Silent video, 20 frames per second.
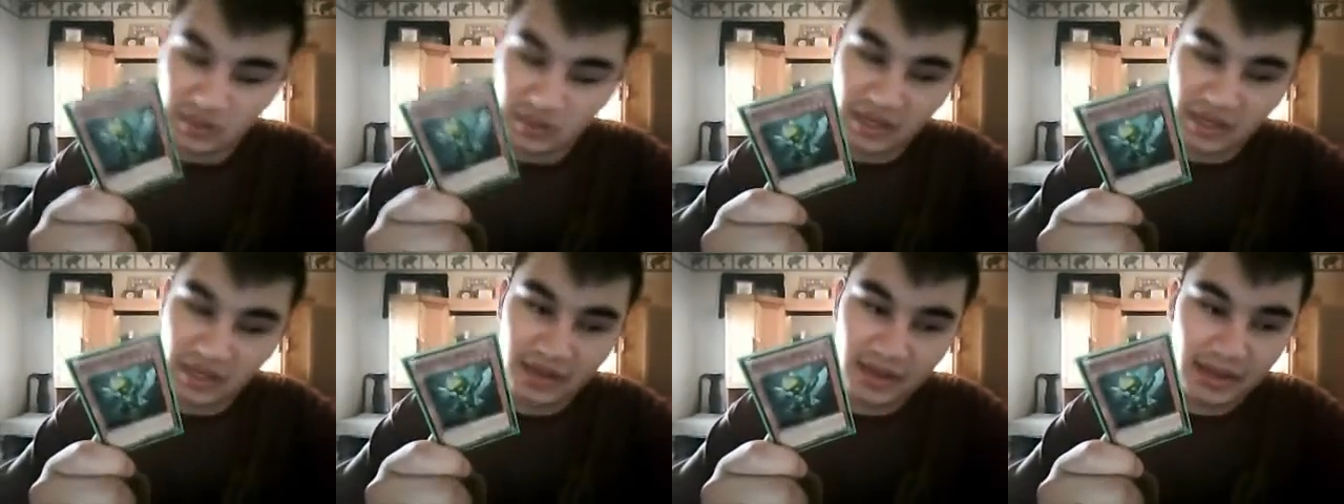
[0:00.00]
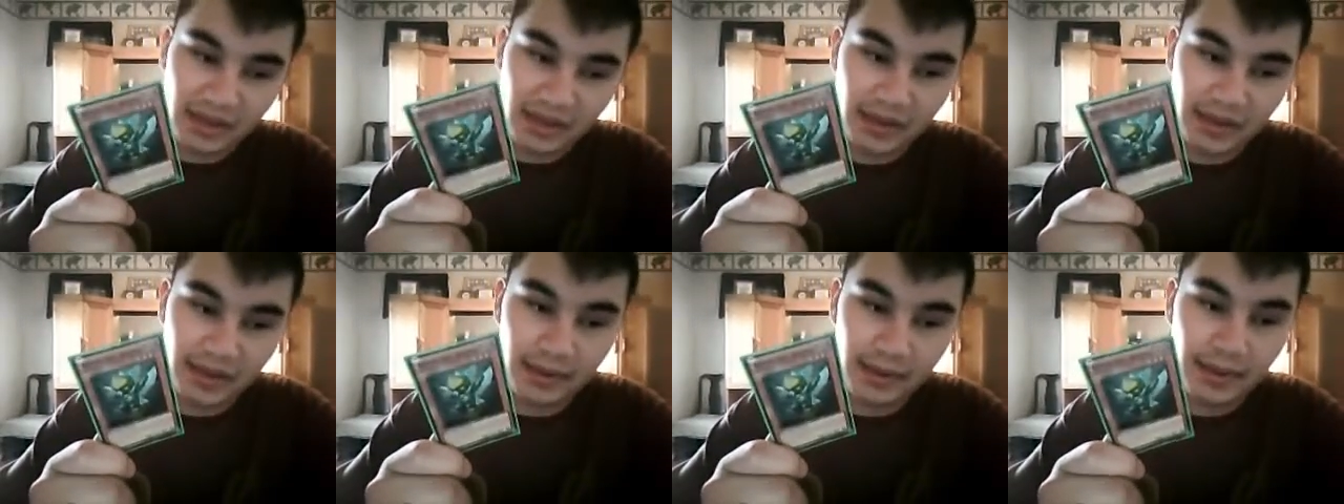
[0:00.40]
And
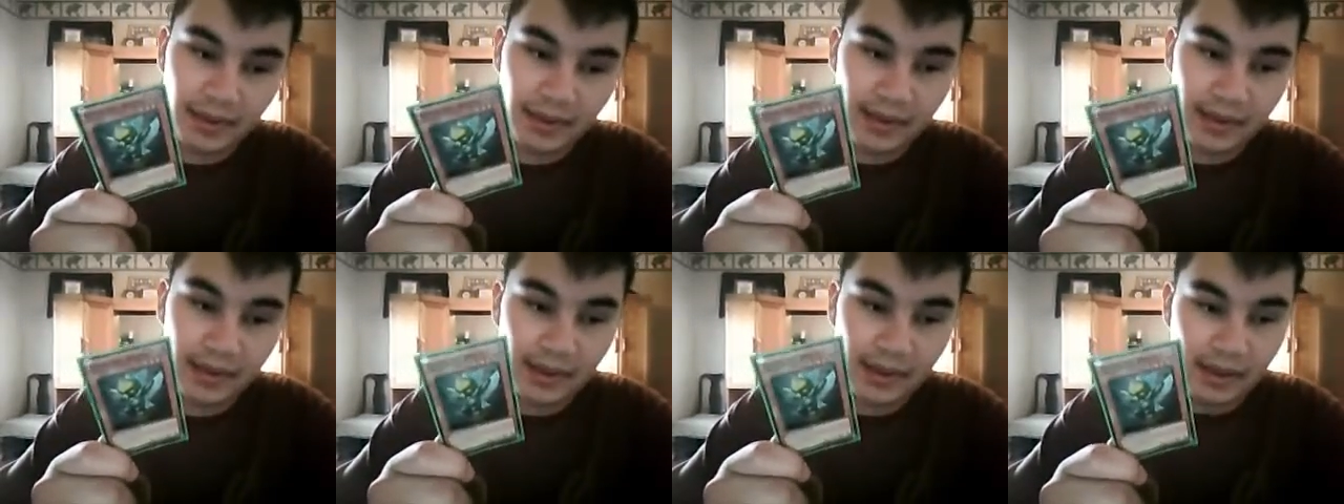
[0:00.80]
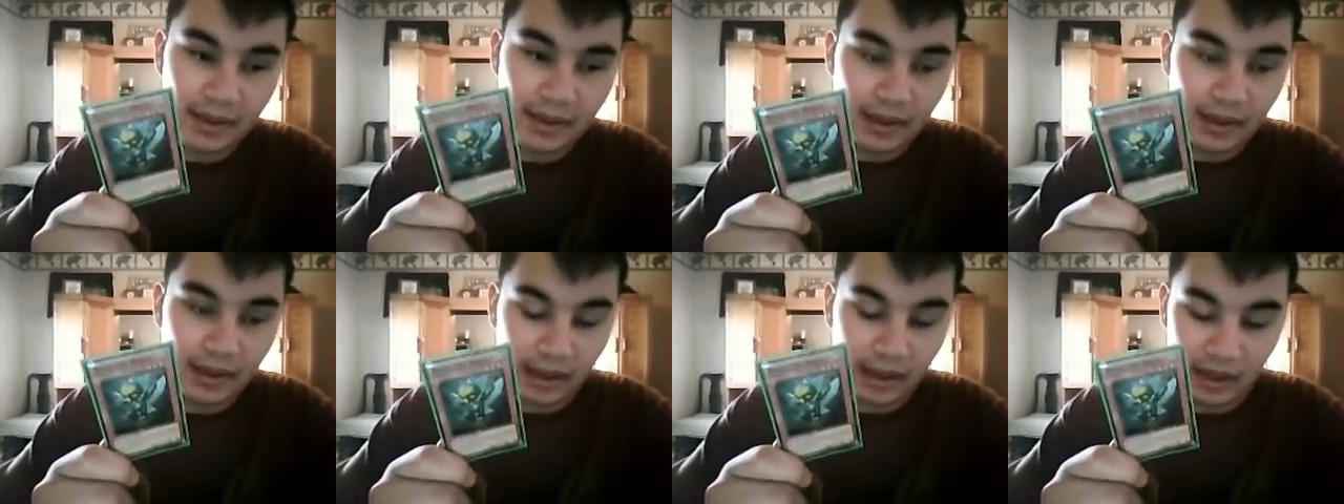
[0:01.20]
then
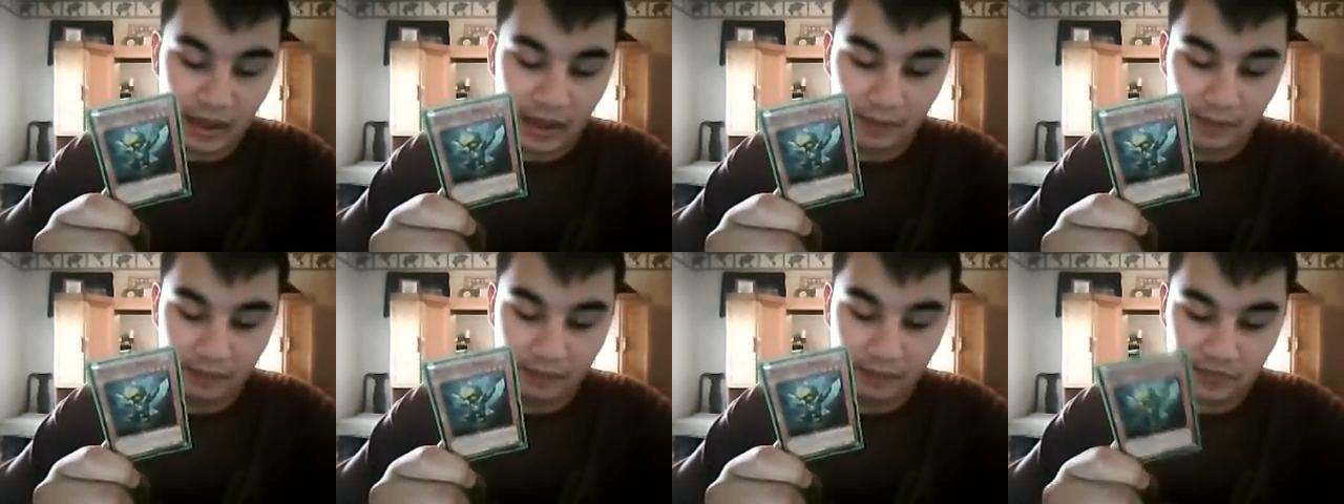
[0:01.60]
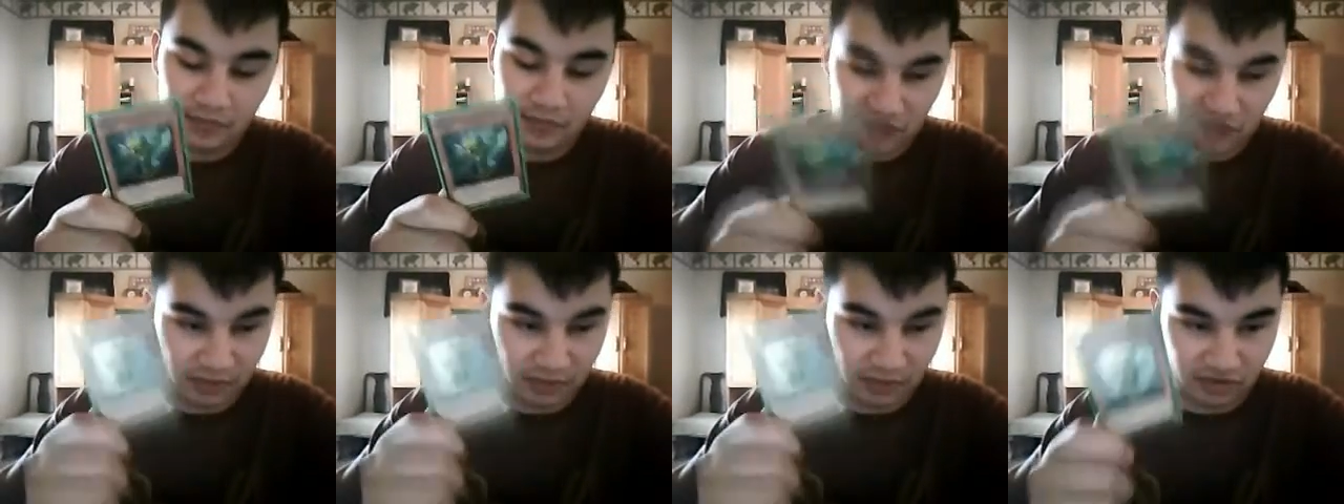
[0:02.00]

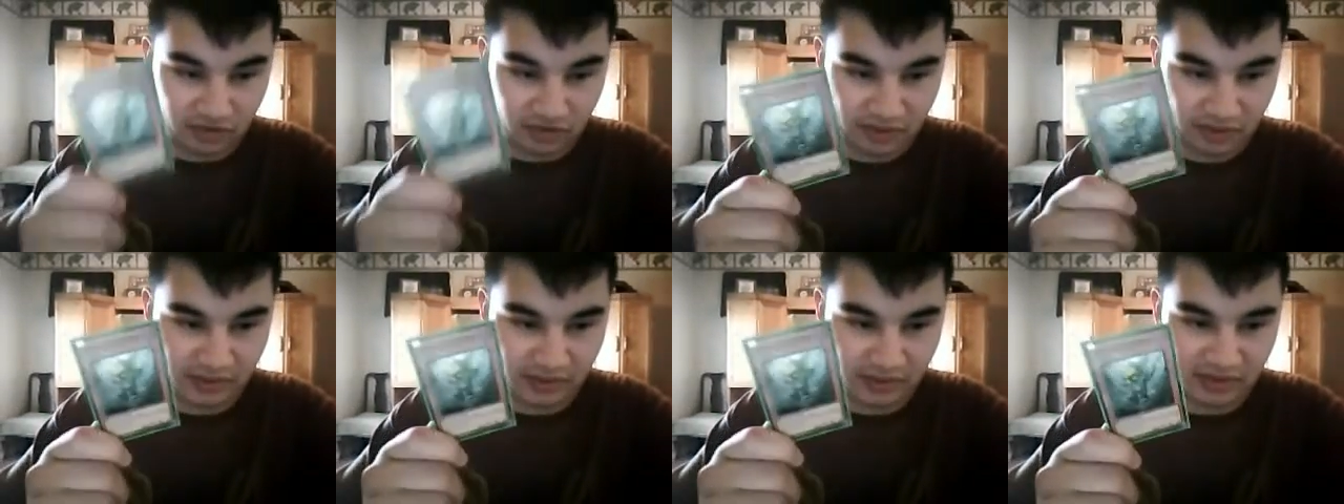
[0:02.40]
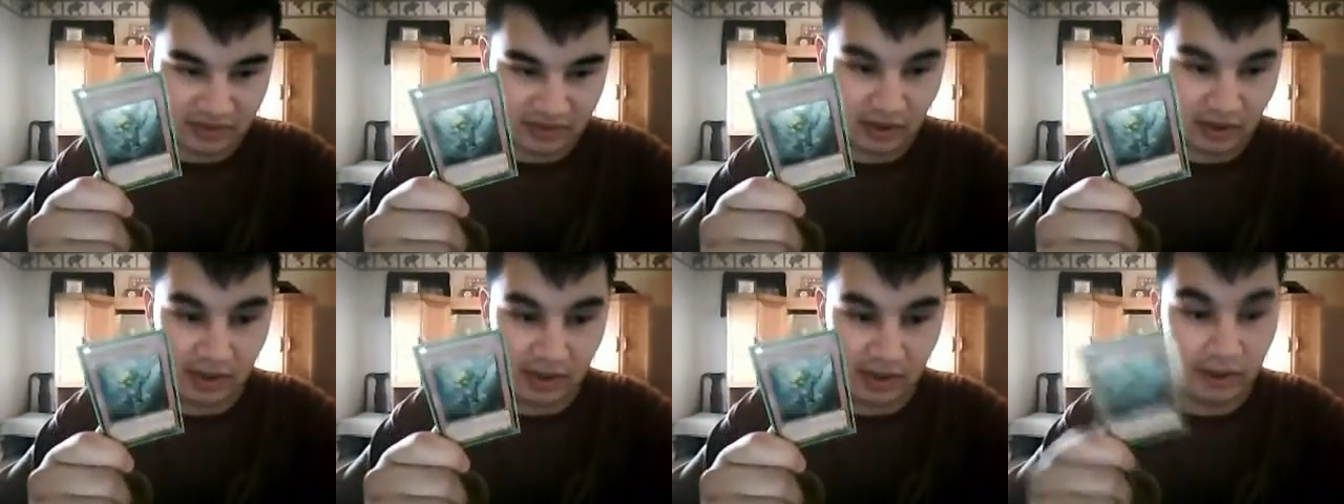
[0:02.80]
to special summon this
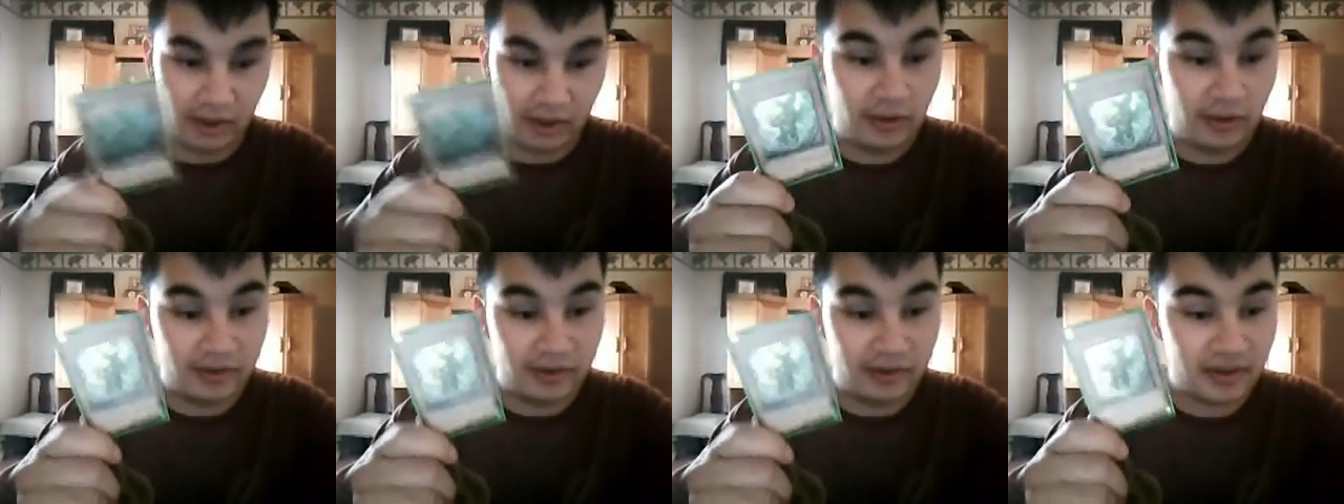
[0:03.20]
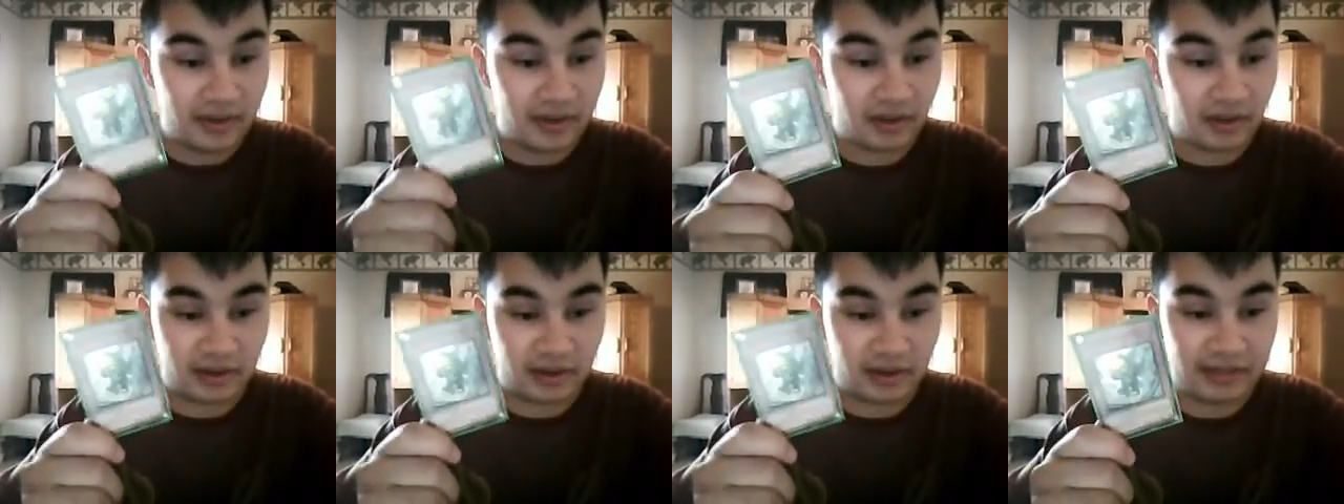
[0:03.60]
card. And when this
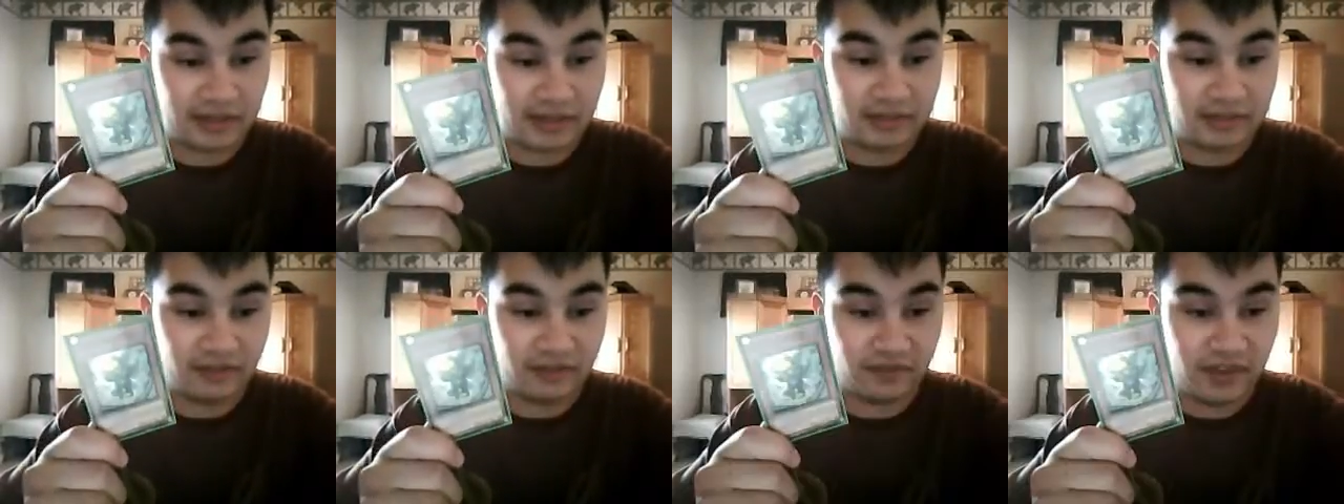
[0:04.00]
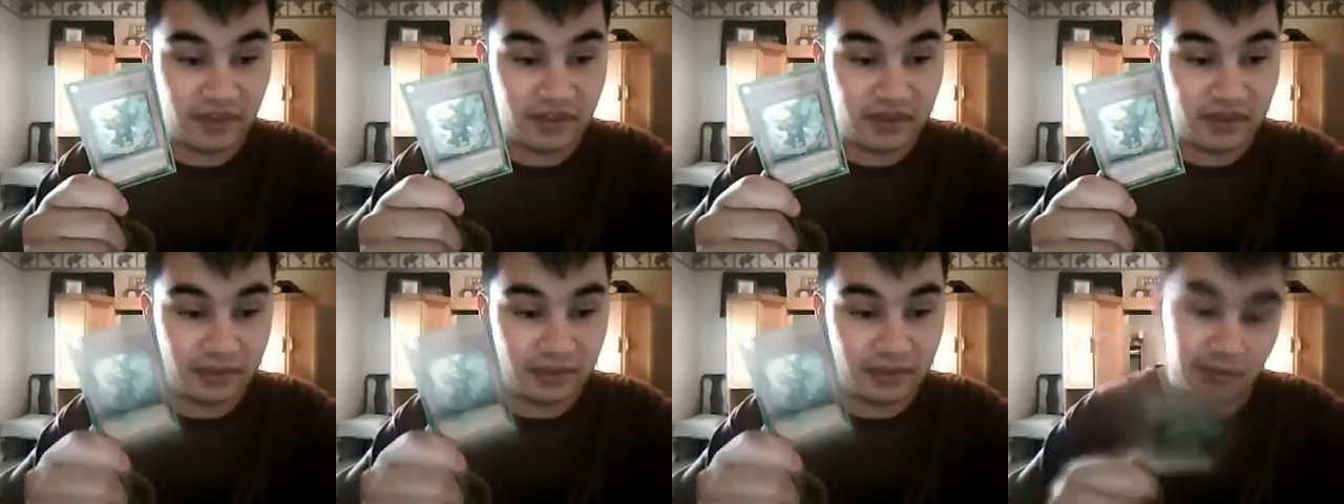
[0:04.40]
card leaves the
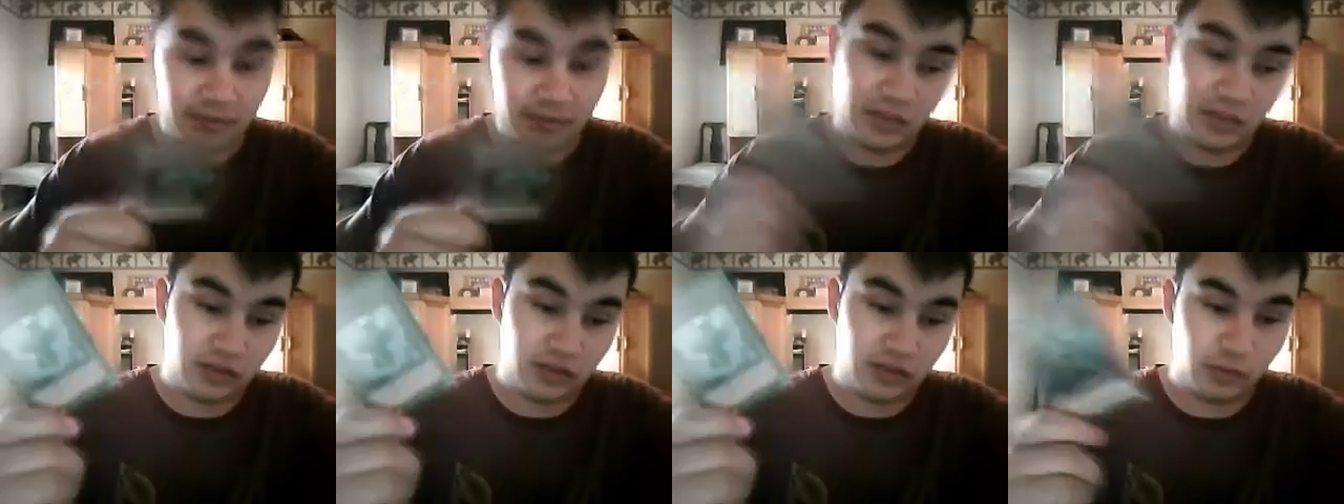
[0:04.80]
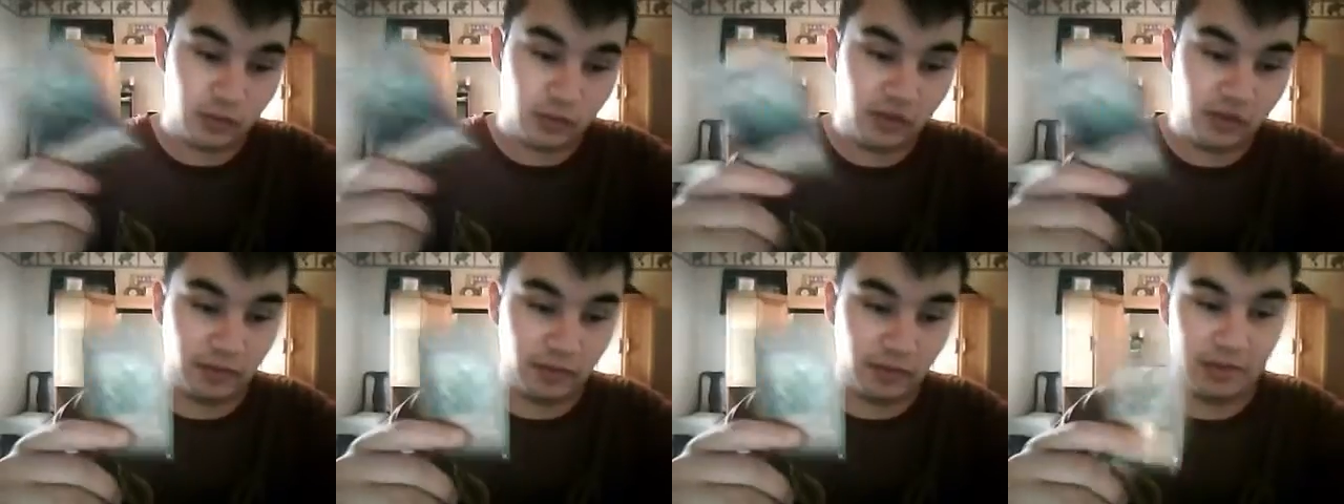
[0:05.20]
field, it's
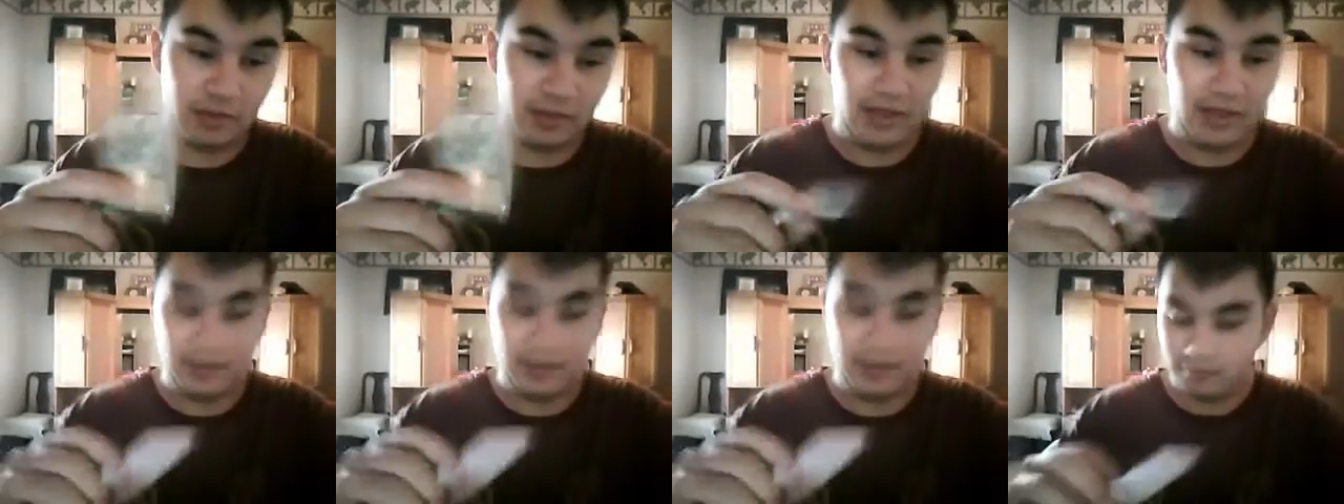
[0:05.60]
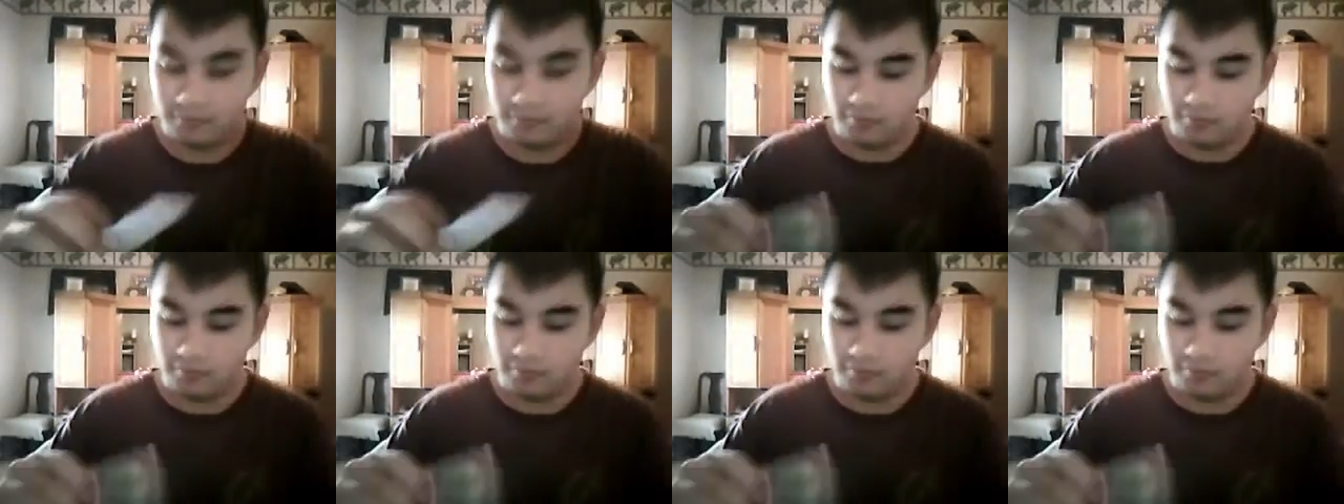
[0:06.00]
removed from play.